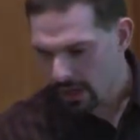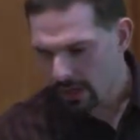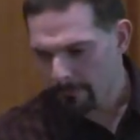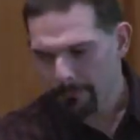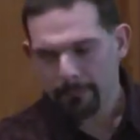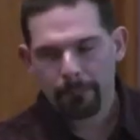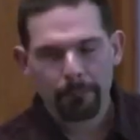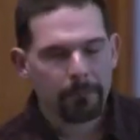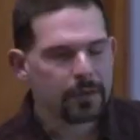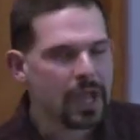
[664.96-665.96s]
Uh,
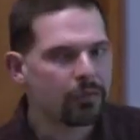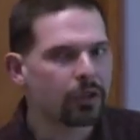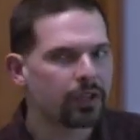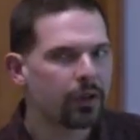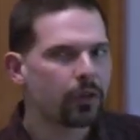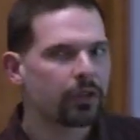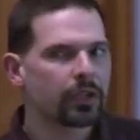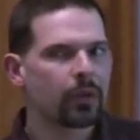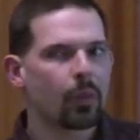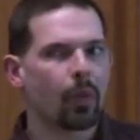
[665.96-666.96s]
not really
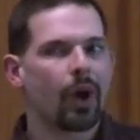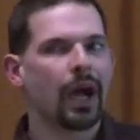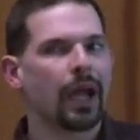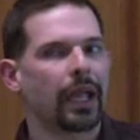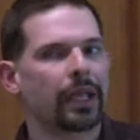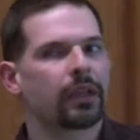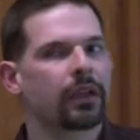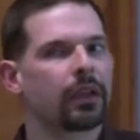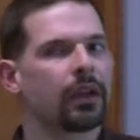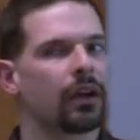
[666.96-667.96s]
clear why.
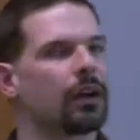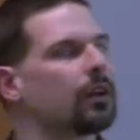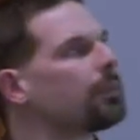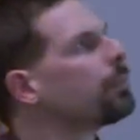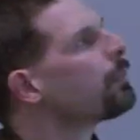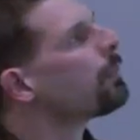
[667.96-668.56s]
Uh,